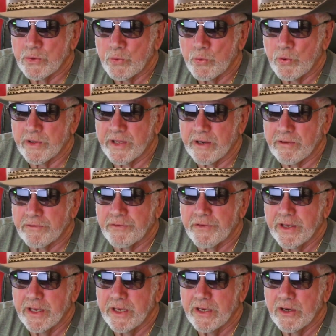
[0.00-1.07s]
without
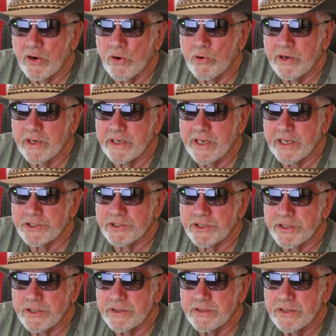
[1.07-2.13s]
fee or
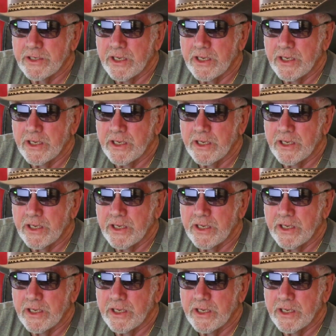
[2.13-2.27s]
indenture,